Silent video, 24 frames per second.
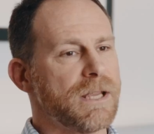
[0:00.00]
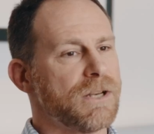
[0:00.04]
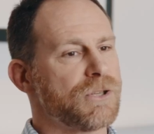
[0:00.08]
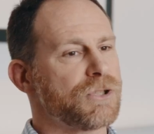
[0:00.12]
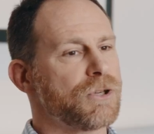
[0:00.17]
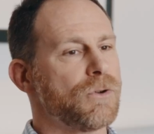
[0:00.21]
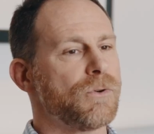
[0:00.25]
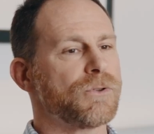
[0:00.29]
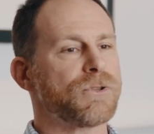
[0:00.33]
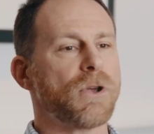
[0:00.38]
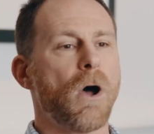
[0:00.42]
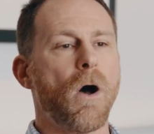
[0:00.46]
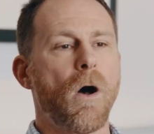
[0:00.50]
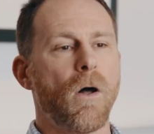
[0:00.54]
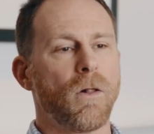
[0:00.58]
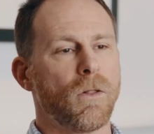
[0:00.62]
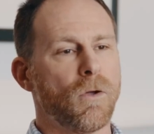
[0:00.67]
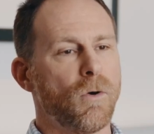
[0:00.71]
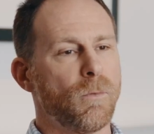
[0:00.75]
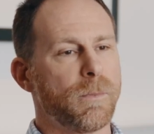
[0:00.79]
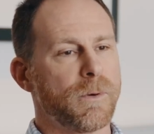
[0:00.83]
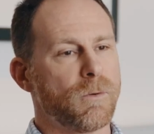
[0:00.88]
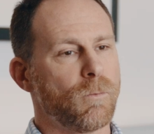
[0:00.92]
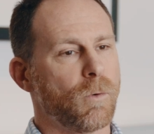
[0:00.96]
it shows all
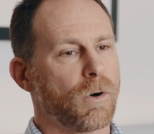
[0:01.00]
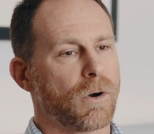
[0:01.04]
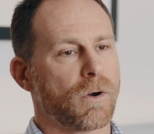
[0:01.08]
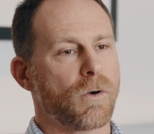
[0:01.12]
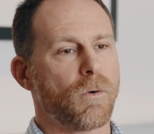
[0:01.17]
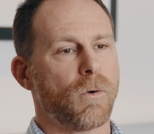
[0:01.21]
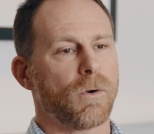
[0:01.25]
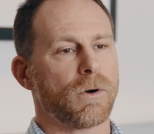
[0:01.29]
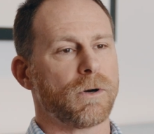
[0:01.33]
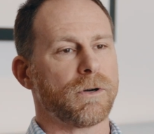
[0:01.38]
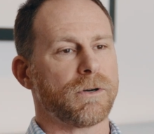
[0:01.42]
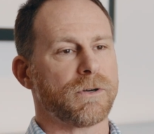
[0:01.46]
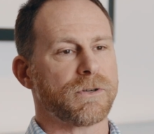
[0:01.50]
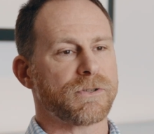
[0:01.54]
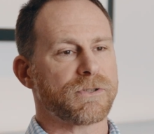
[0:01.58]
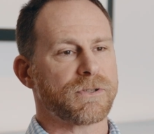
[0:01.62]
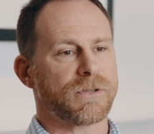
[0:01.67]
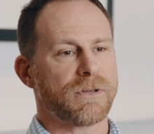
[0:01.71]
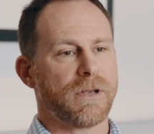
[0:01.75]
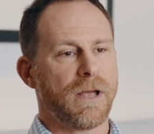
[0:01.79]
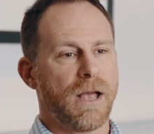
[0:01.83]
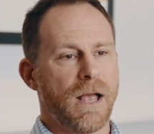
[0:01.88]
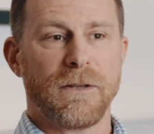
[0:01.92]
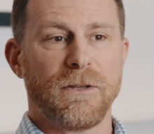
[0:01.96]
open work orders.
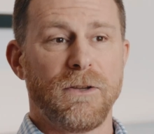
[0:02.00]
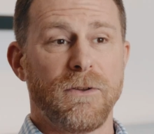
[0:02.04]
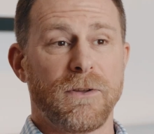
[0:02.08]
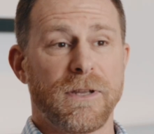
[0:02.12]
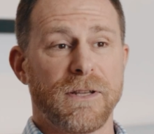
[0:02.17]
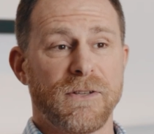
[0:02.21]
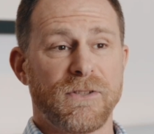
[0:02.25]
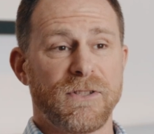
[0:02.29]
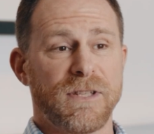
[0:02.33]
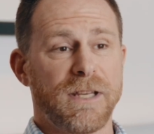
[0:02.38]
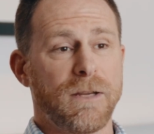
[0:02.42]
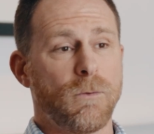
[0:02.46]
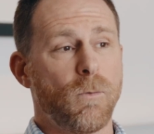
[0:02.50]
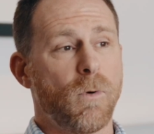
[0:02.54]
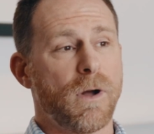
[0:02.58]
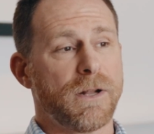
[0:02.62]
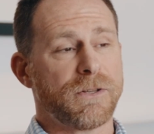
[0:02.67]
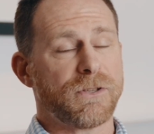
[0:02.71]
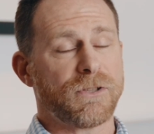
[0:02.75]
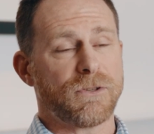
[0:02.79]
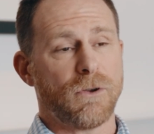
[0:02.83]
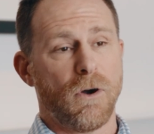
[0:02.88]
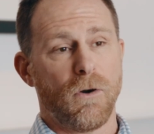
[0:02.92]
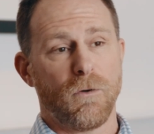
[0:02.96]
You can see
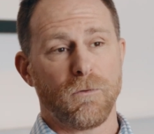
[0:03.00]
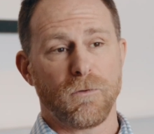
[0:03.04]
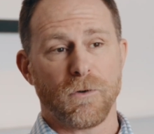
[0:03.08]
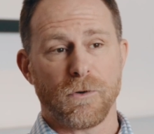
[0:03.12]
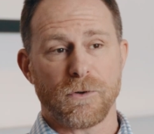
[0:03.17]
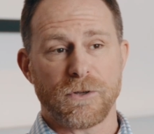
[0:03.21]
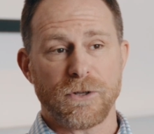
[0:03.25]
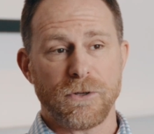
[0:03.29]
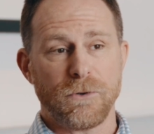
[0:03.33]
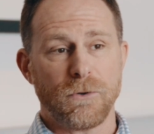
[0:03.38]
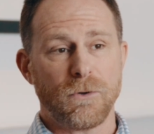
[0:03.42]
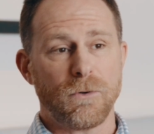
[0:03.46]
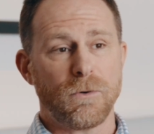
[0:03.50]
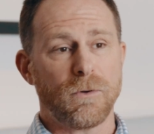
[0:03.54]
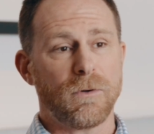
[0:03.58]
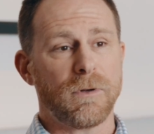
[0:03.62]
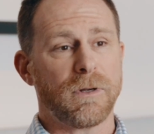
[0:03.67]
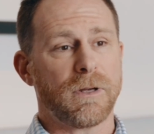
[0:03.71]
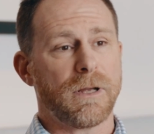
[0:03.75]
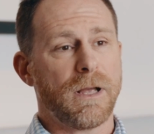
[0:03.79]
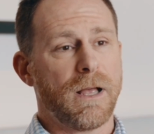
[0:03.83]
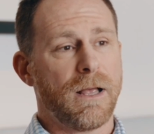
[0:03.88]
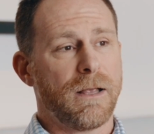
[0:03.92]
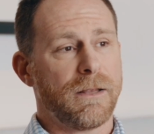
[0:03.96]
what's overdue,
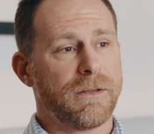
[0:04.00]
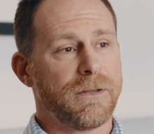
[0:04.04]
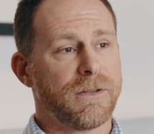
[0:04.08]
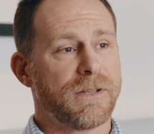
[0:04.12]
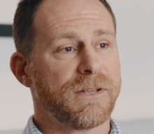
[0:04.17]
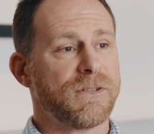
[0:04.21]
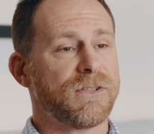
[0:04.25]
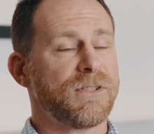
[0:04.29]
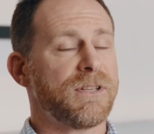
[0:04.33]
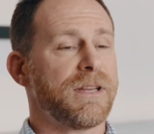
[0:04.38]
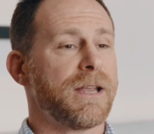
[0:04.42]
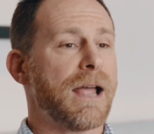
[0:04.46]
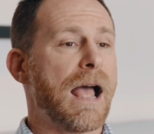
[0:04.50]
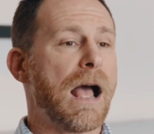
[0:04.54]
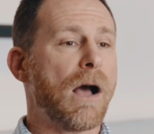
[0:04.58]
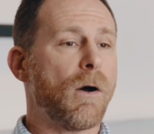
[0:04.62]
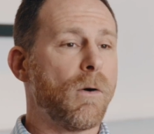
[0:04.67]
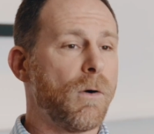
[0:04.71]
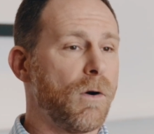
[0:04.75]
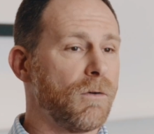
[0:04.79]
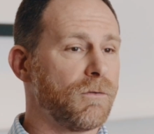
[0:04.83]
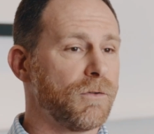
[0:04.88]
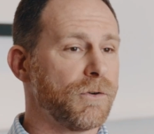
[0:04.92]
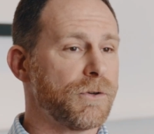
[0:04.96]
you can see how
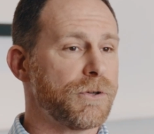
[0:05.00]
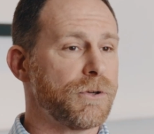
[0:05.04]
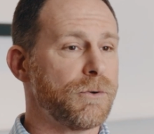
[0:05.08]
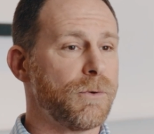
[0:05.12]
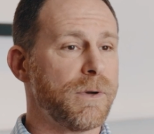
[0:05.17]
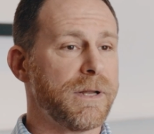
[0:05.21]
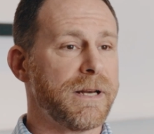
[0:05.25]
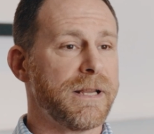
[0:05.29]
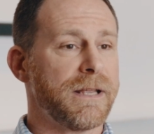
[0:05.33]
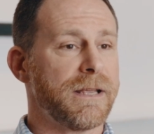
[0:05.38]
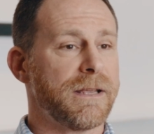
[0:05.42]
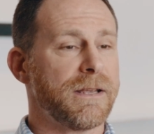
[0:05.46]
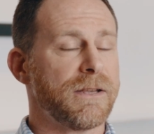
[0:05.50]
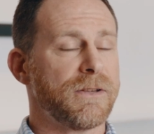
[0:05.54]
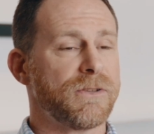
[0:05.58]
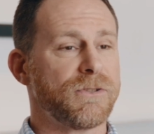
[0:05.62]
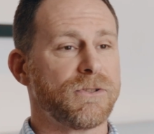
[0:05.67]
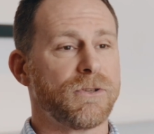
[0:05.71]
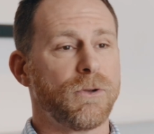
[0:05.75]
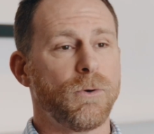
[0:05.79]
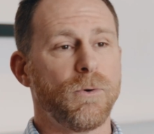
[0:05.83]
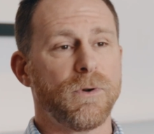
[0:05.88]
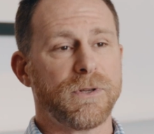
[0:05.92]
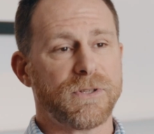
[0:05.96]
overdue it is,
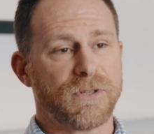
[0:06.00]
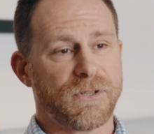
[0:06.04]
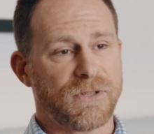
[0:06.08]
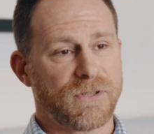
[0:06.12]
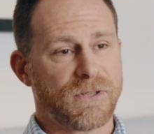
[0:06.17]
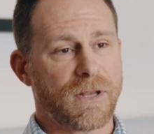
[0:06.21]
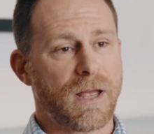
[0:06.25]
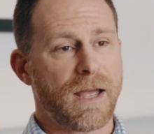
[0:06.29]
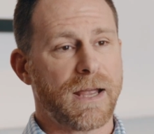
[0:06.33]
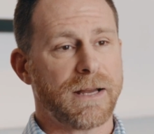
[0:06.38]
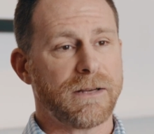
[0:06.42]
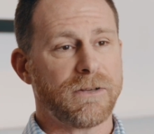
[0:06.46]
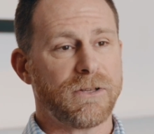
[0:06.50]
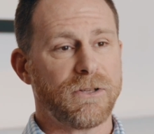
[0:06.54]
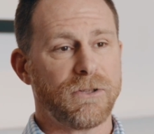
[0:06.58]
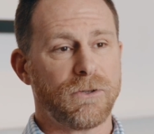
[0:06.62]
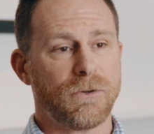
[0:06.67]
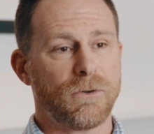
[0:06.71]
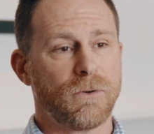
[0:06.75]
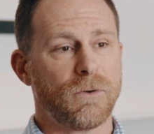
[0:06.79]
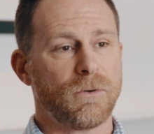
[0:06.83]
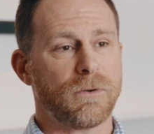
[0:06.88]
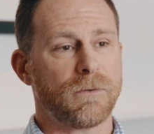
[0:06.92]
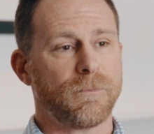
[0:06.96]
who it's assigned
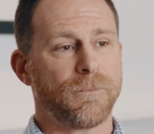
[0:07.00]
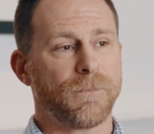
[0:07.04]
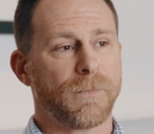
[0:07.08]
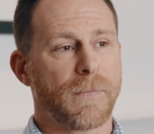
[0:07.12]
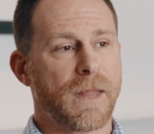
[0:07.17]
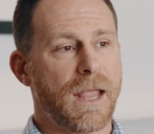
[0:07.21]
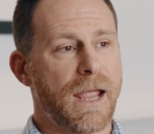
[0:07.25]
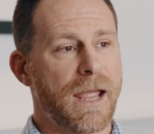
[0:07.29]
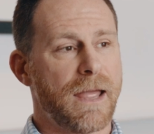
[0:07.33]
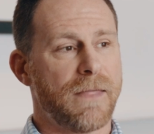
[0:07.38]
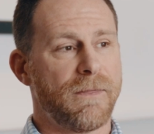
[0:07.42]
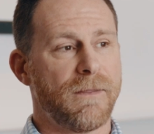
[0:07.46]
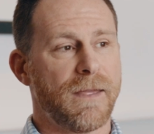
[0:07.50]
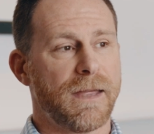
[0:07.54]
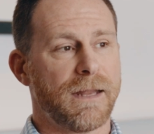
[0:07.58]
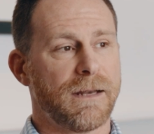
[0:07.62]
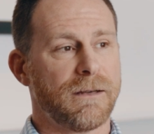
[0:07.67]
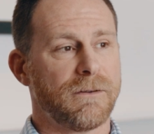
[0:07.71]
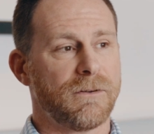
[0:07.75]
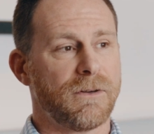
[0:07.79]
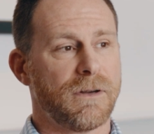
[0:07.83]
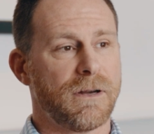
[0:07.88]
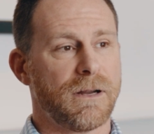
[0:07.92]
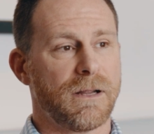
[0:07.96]
to, and
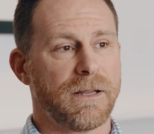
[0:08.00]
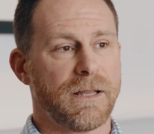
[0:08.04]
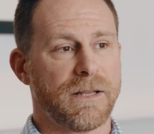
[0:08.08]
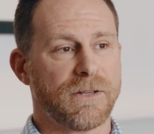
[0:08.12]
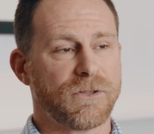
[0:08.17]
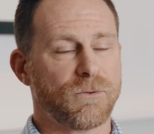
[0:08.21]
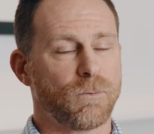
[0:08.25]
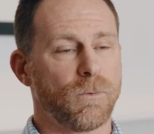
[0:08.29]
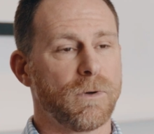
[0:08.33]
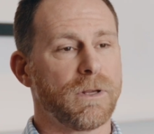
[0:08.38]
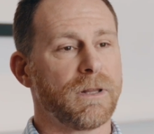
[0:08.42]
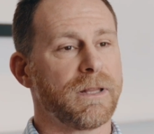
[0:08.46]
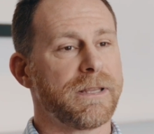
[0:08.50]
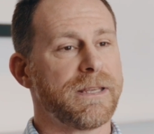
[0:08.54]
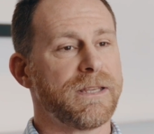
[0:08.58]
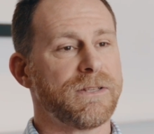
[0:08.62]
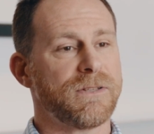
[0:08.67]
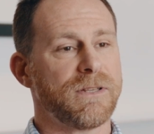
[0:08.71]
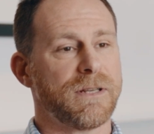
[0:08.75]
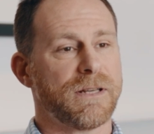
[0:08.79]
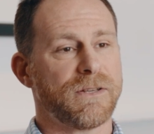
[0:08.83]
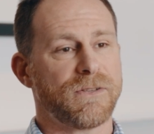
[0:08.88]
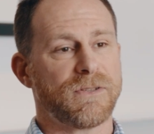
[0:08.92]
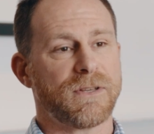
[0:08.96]
then it's real
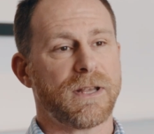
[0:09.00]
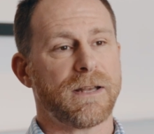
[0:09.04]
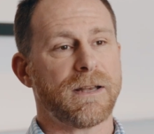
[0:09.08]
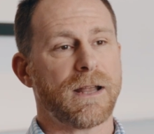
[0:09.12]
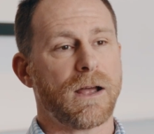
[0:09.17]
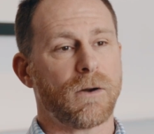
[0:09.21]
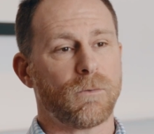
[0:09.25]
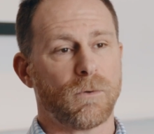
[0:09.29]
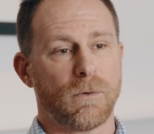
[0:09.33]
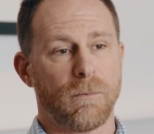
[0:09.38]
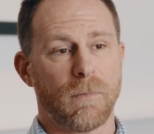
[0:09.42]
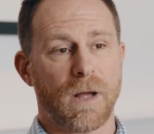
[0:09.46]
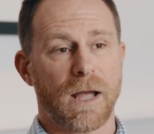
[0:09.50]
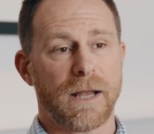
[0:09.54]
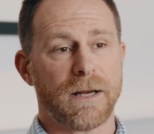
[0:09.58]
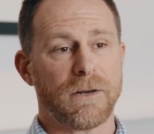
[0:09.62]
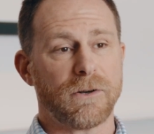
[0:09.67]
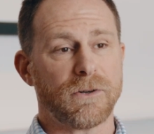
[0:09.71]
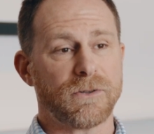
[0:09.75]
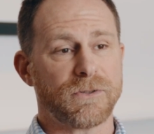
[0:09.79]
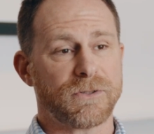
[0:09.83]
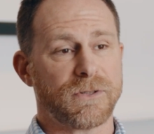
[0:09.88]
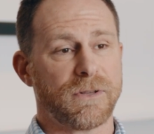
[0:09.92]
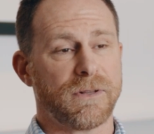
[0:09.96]
easy to send out
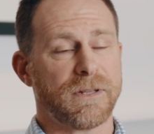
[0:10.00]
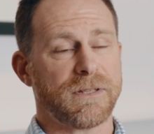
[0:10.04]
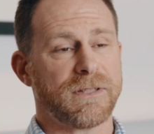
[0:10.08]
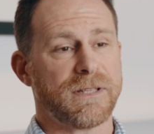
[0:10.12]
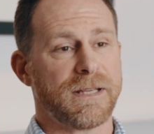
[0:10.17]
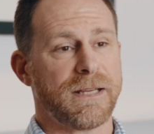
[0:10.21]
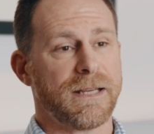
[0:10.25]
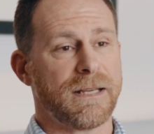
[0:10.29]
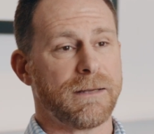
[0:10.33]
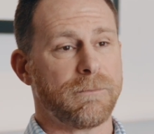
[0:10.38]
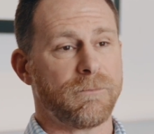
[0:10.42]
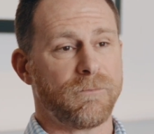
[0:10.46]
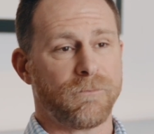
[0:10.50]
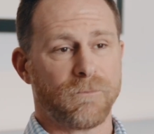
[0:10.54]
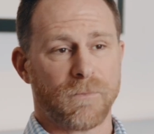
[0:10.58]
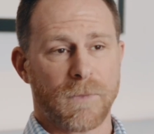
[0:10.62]
reminders to the team.